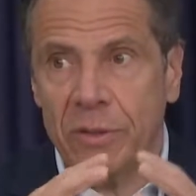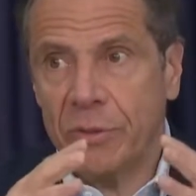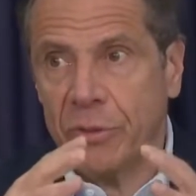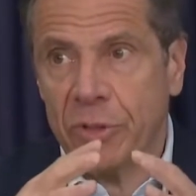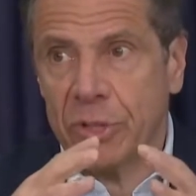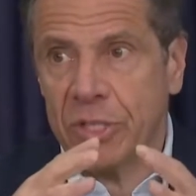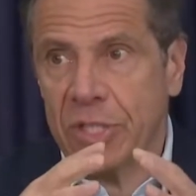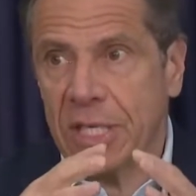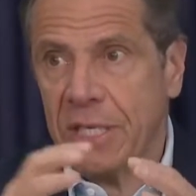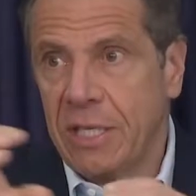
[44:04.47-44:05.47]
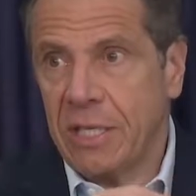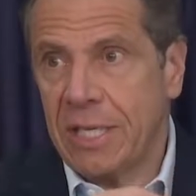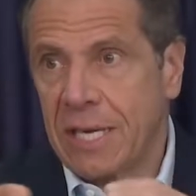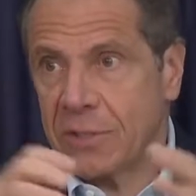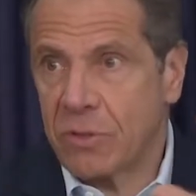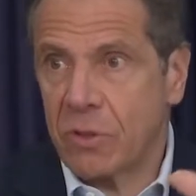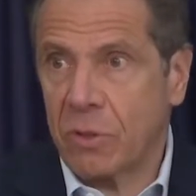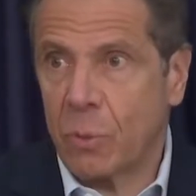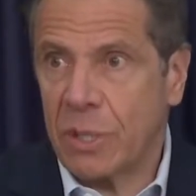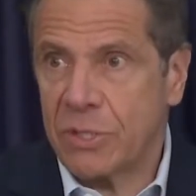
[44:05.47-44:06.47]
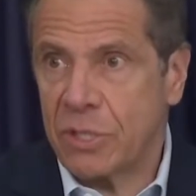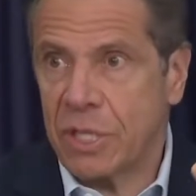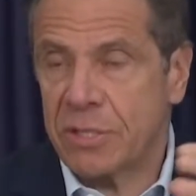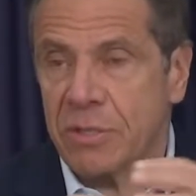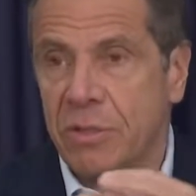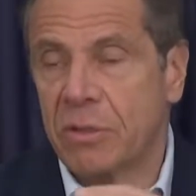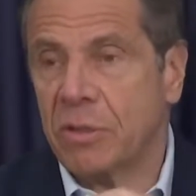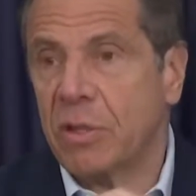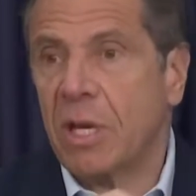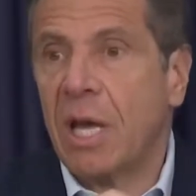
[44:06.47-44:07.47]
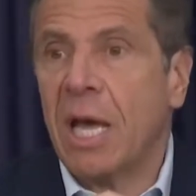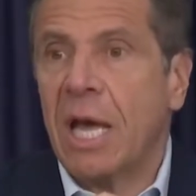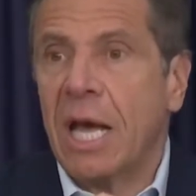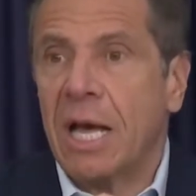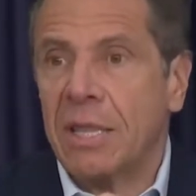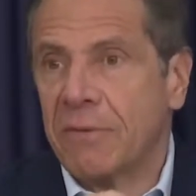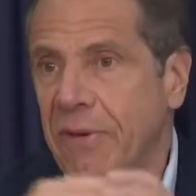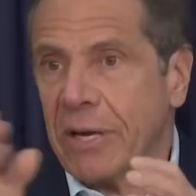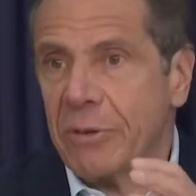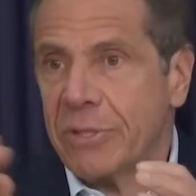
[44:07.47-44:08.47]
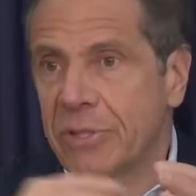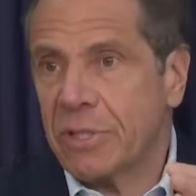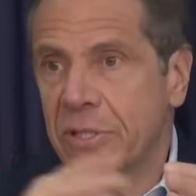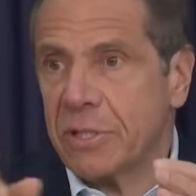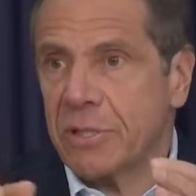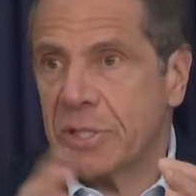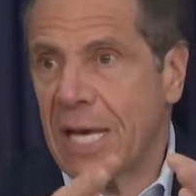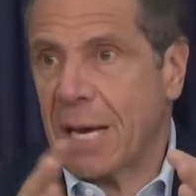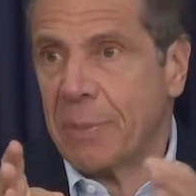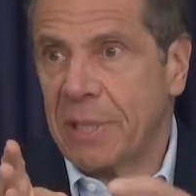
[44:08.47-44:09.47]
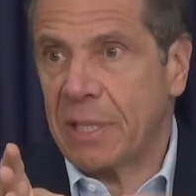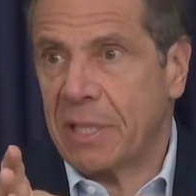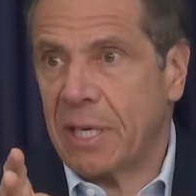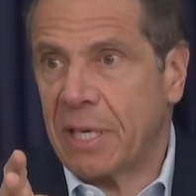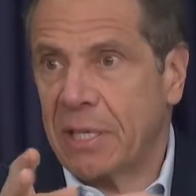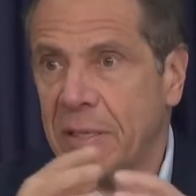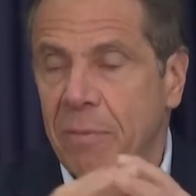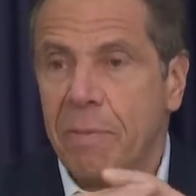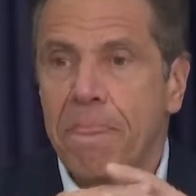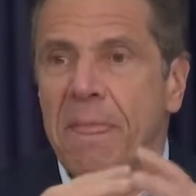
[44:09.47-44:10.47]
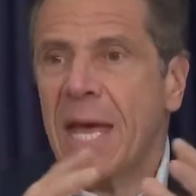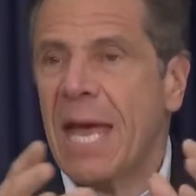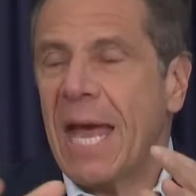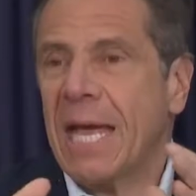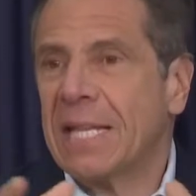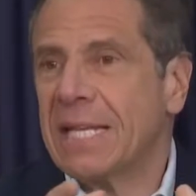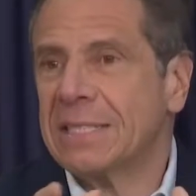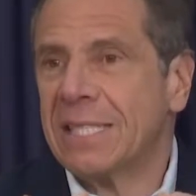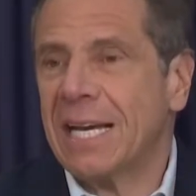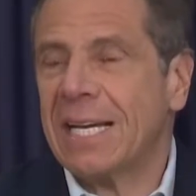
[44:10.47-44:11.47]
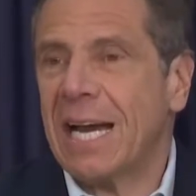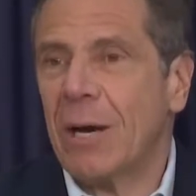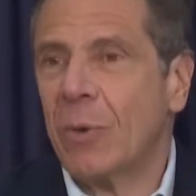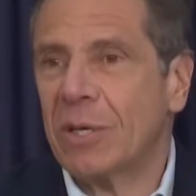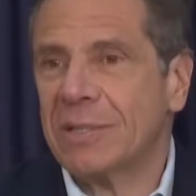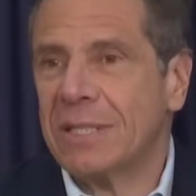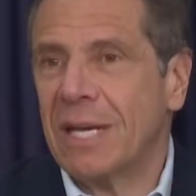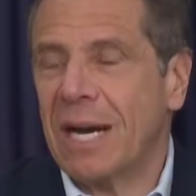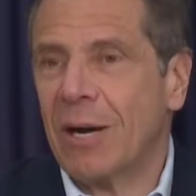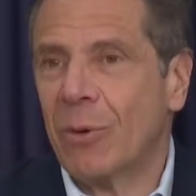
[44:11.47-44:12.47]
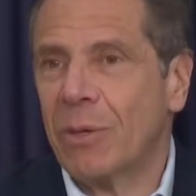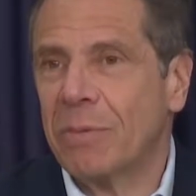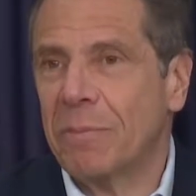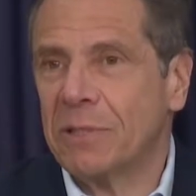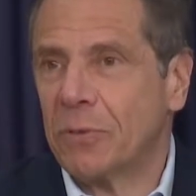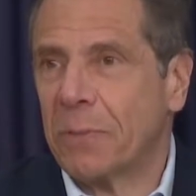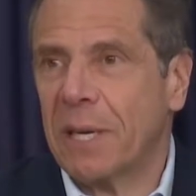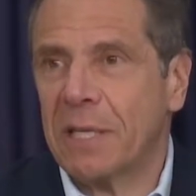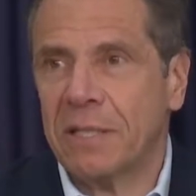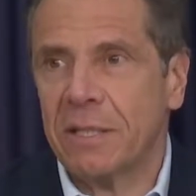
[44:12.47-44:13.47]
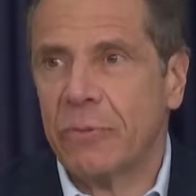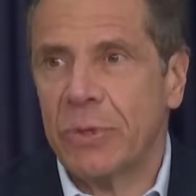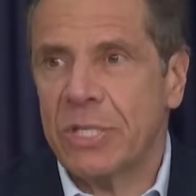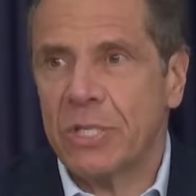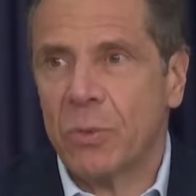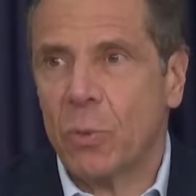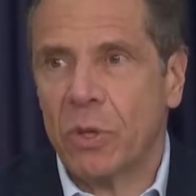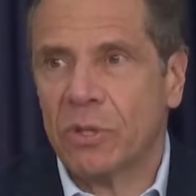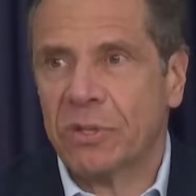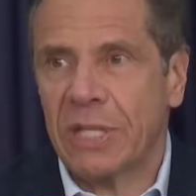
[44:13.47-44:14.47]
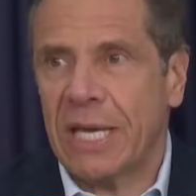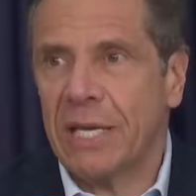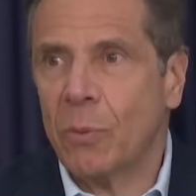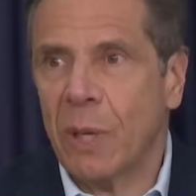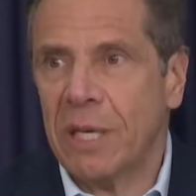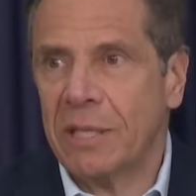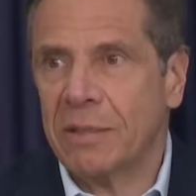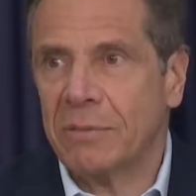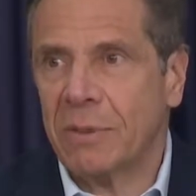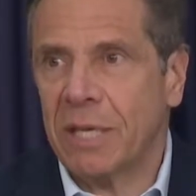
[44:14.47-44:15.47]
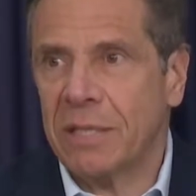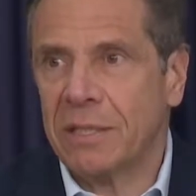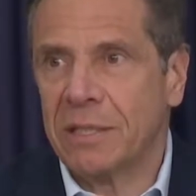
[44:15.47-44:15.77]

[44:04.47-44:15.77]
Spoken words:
New York City, Nassau, Westchester, the virus doesn't stop at a line. And that's not how our metropolitan region works anyway, right?